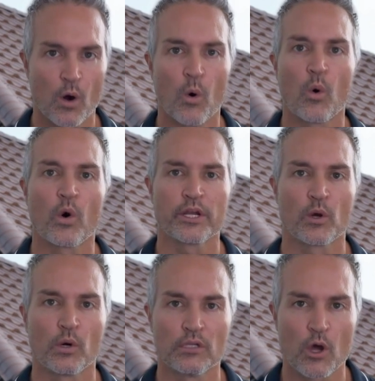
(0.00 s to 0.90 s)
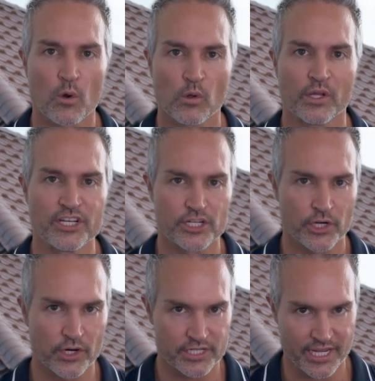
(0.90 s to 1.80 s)
or your local
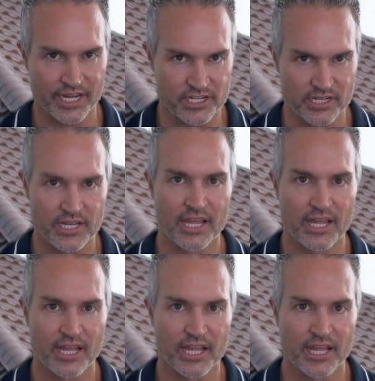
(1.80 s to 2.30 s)
insurance agent.